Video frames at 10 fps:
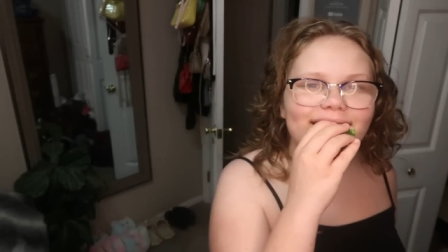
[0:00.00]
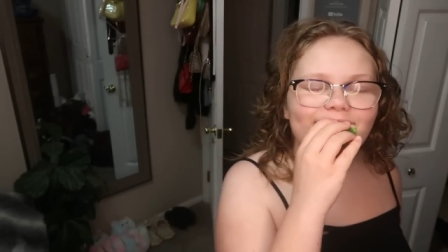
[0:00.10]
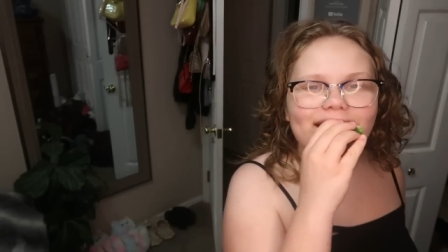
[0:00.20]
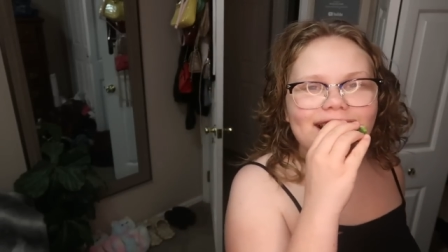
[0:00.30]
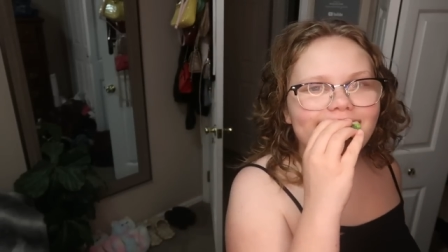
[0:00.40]

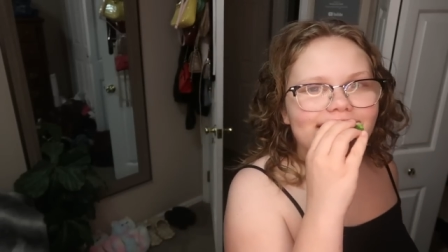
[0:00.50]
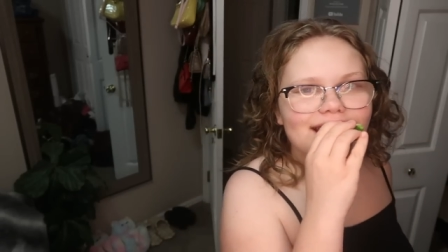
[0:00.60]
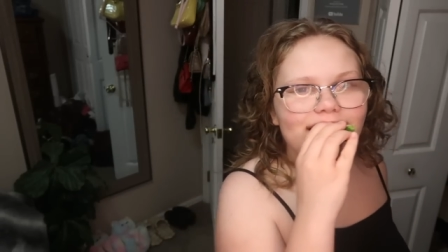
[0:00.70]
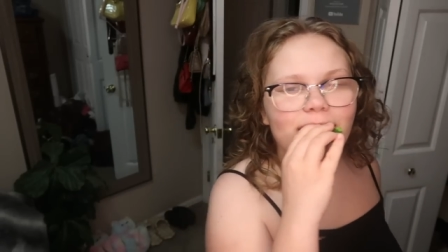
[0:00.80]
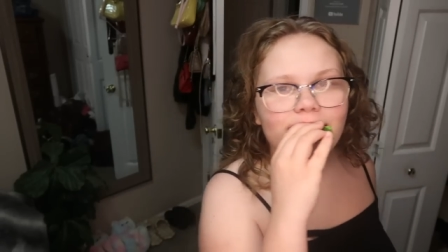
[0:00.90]

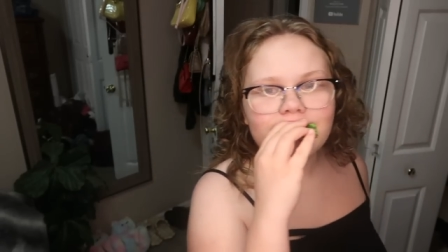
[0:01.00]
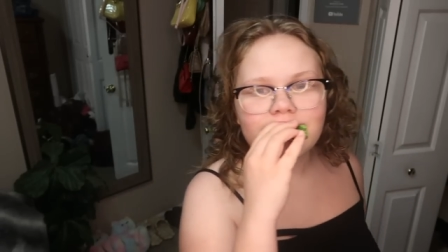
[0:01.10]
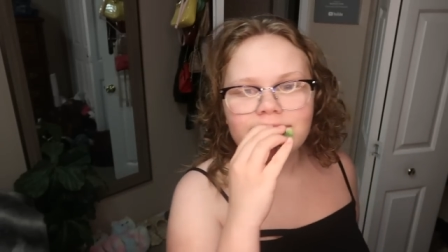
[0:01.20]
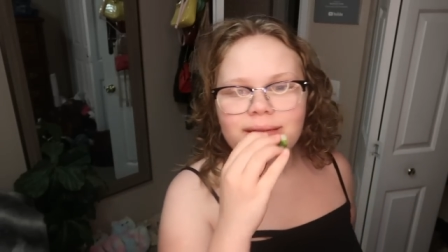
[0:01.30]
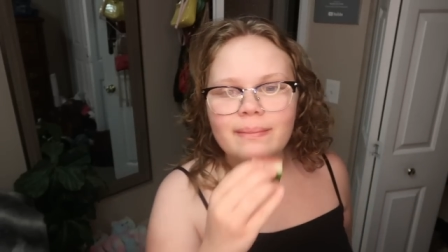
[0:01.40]
Anyways,
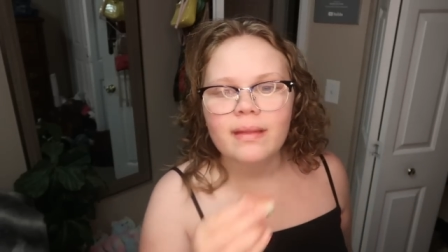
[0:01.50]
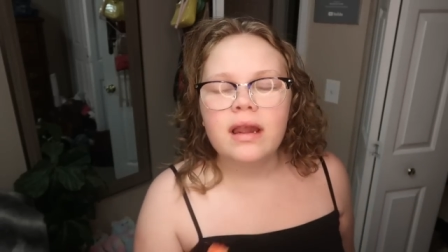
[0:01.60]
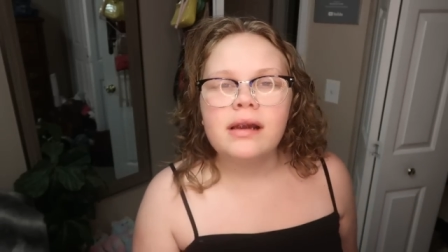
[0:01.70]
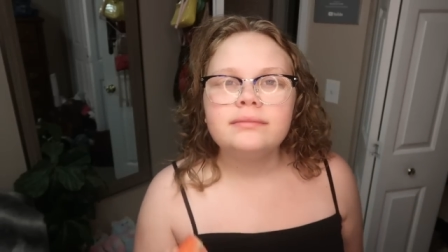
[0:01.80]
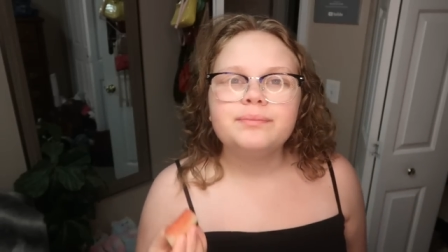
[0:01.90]

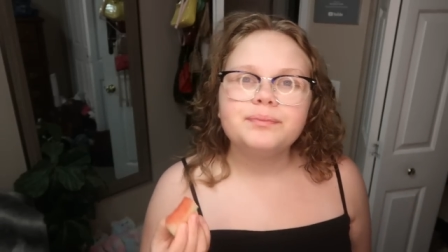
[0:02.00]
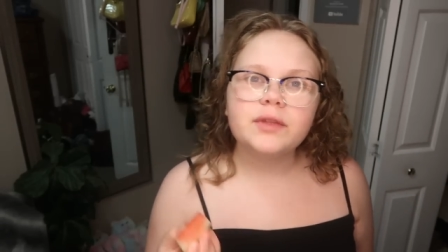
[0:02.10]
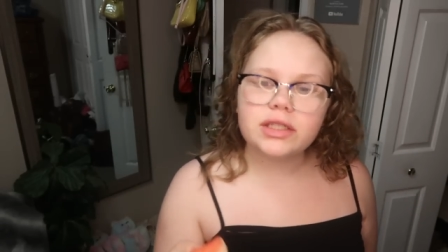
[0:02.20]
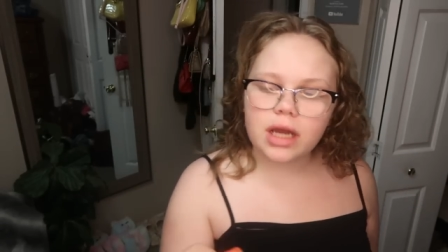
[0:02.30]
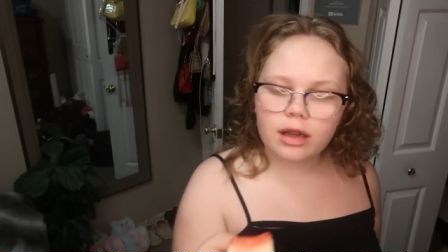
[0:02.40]

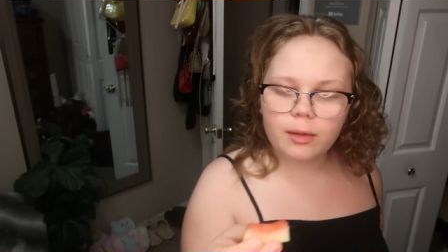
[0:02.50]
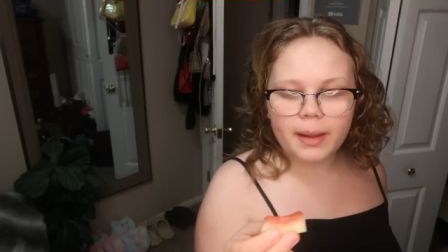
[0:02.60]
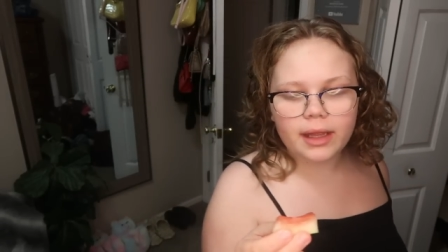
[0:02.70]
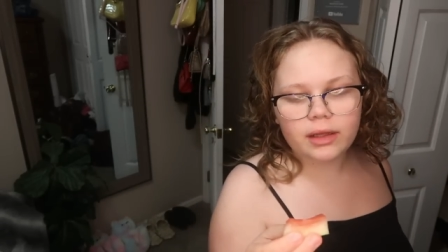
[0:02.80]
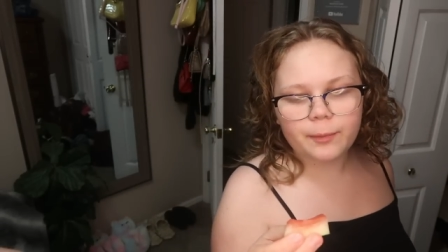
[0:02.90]
the Taco
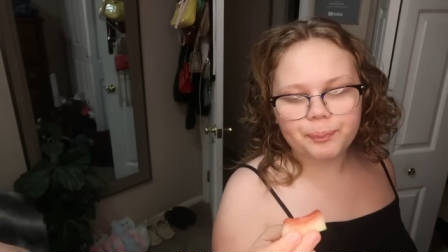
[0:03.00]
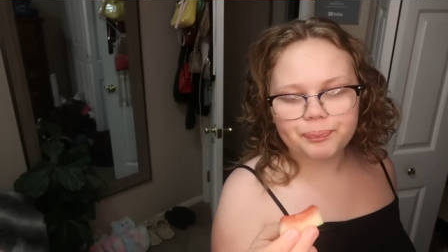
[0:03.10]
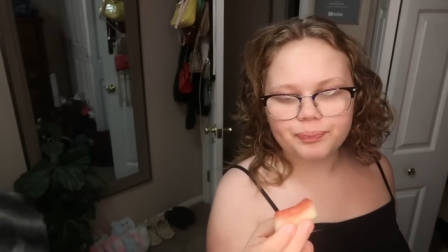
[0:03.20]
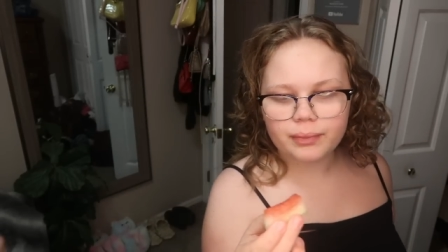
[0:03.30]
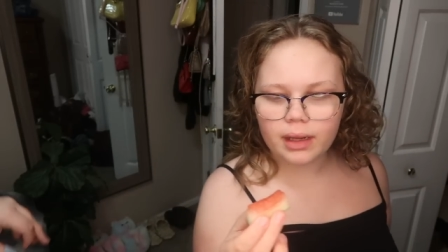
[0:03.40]
Bell
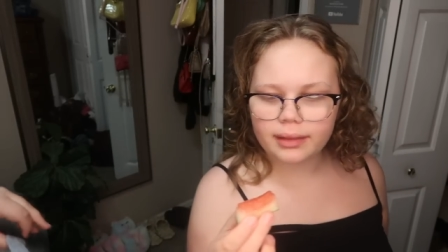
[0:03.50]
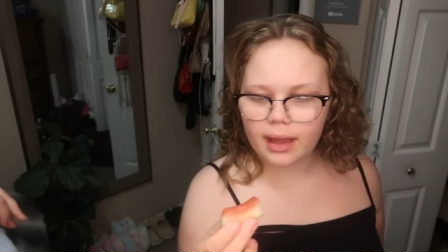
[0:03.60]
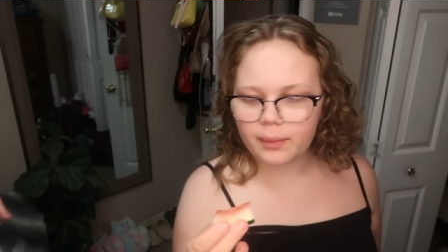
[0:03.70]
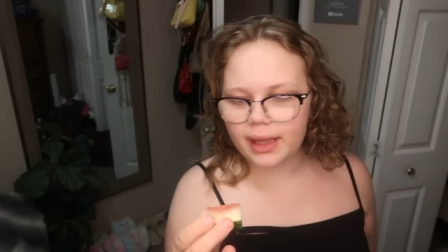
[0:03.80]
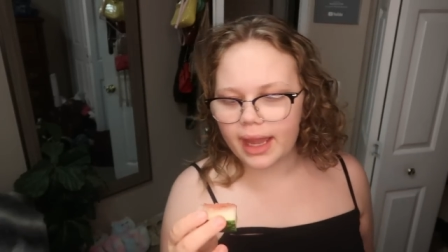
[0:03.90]

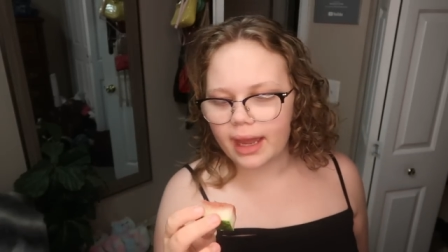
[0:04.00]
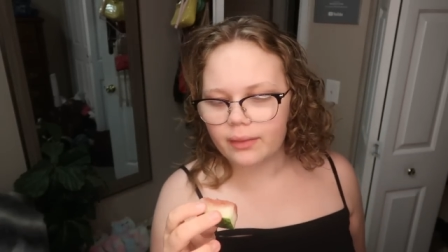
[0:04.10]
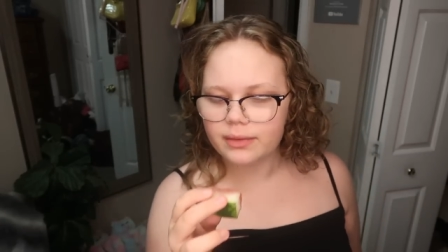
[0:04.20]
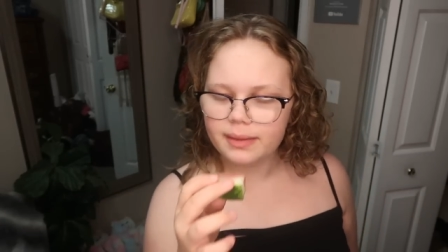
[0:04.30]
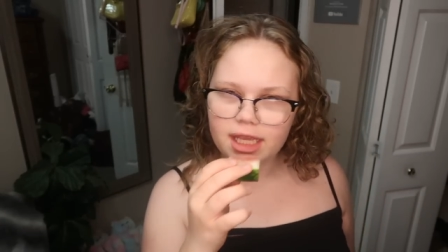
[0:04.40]
that we
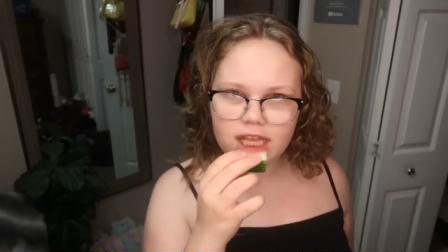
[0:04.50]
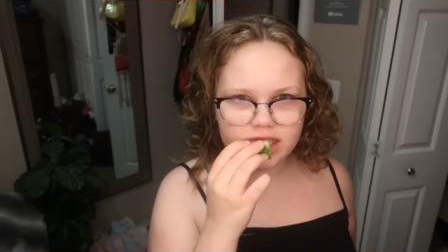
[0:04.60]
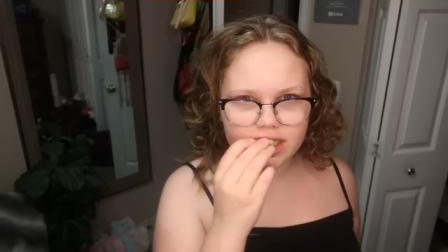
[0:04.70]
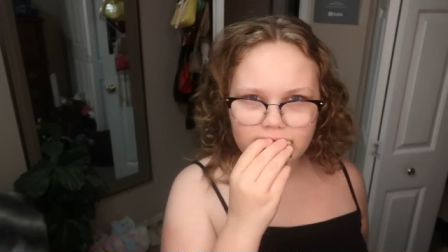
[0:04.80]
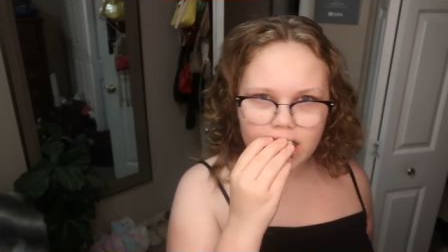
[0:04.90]
had with me and
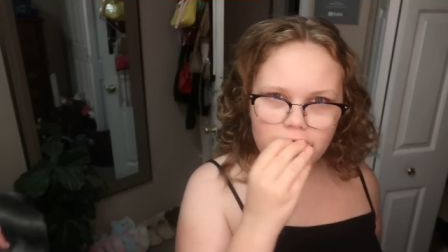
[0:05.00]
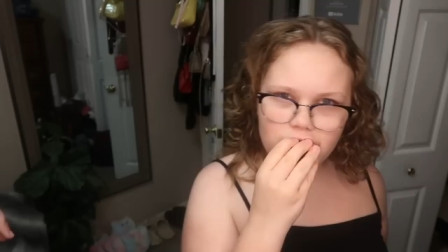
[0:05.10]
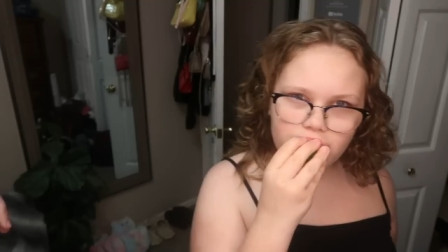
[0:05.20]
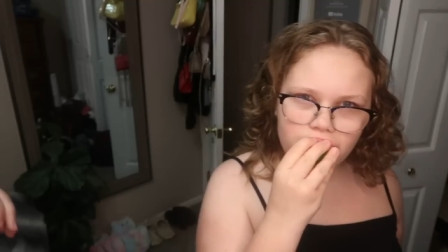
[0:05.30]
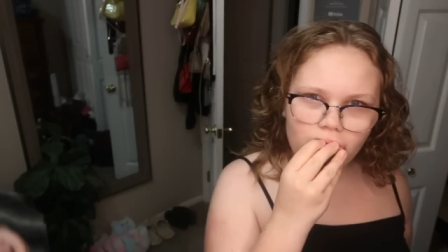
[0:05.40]
Kenzie
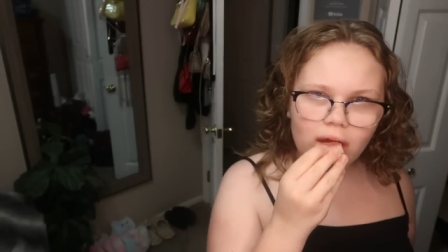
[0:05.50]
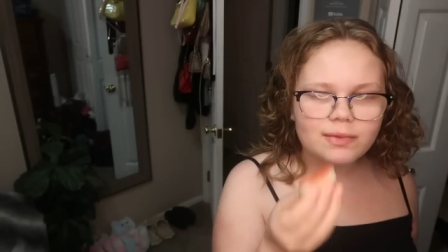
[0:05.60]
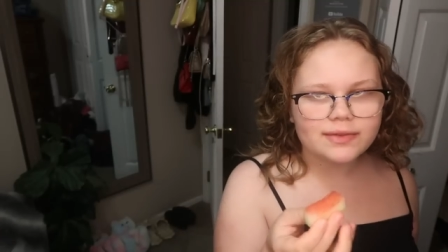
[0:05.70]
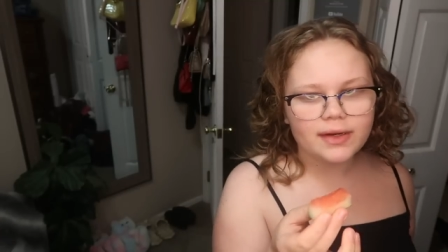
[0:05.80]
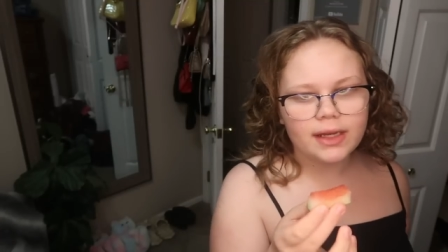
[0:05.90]

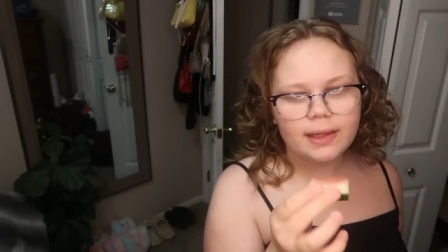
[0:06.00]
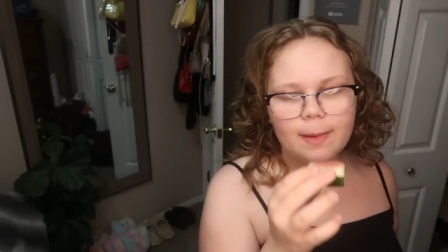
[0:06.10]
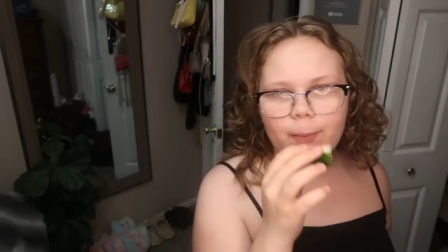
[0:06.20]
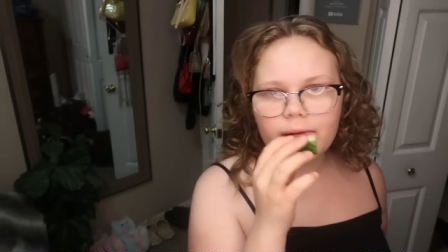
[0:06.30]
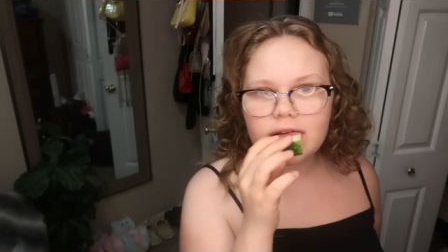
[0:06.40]
was very
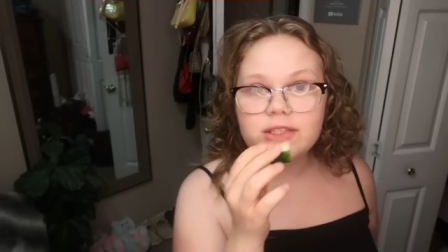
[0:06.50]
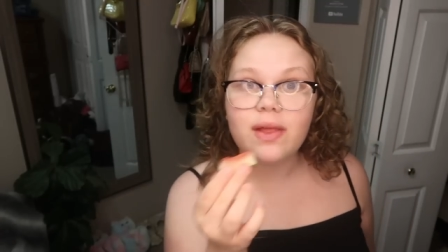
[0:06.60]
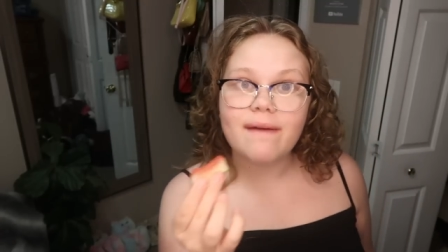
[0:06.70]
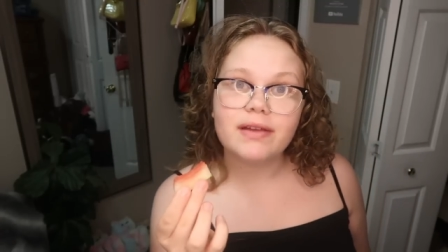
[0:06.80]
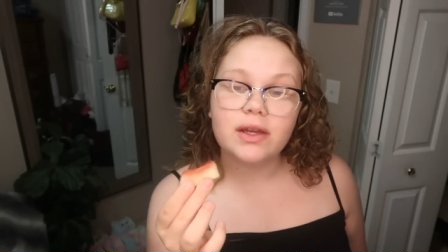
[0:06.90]
good, but also
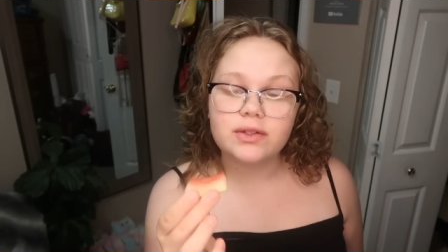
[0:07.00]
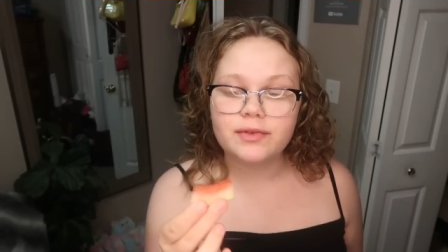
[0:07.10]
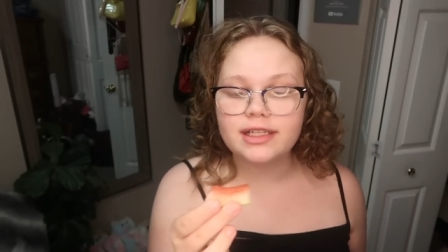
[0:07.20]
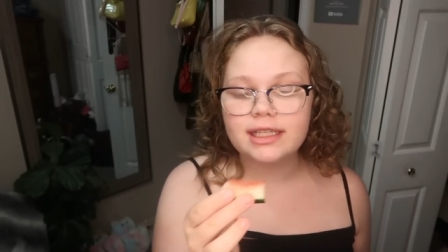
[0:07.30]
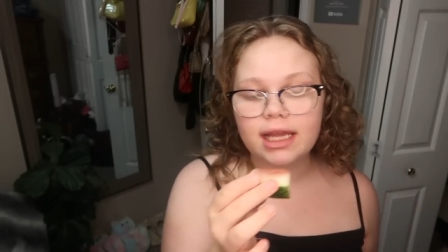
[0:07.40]
that video was
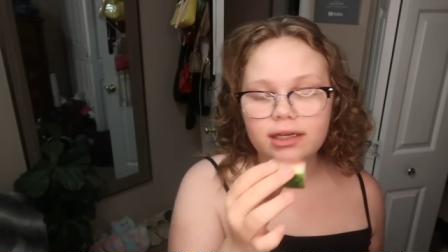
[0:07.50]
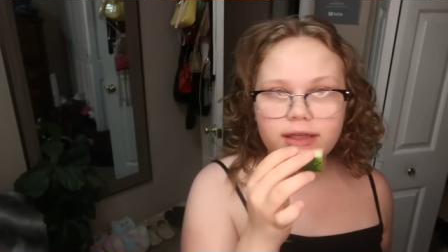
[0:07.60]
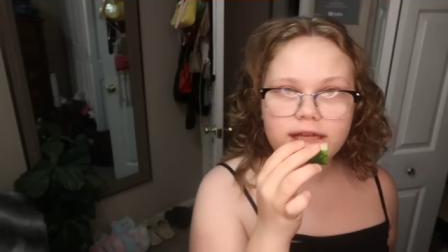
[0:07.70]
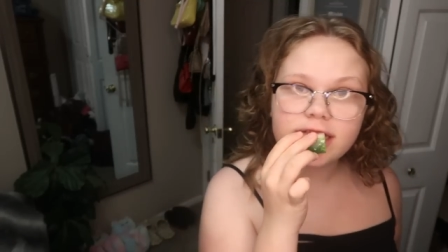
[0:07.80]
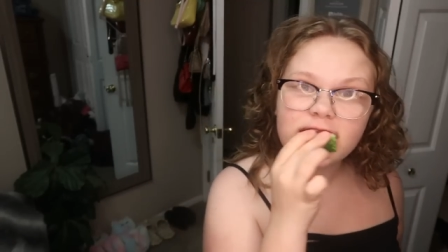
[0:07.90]
very
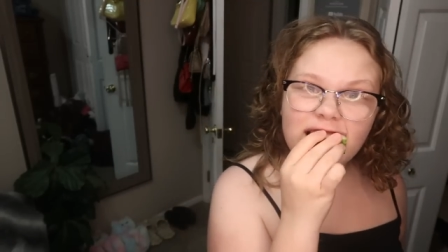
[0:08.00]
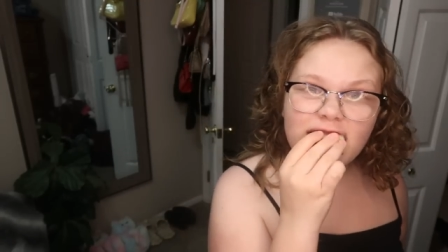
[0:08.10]
scandalous.